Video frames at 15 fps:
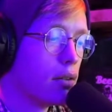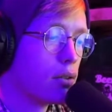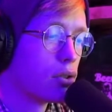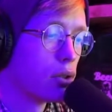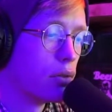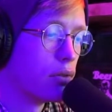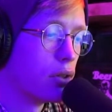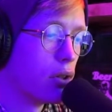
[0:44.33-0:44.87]

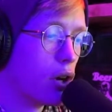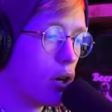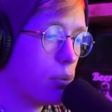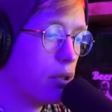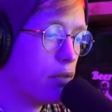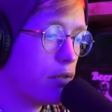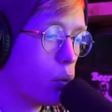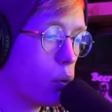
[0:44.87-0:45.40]
Served in the
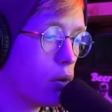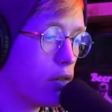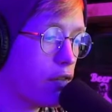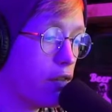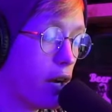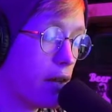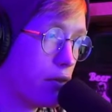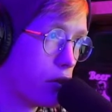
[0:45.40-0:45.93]
Army for
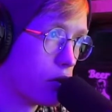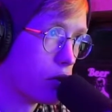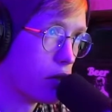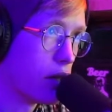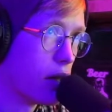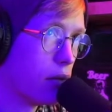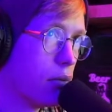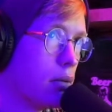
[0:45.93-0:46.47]
5 years
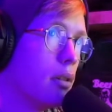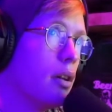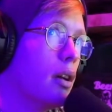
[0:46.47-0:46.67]
now.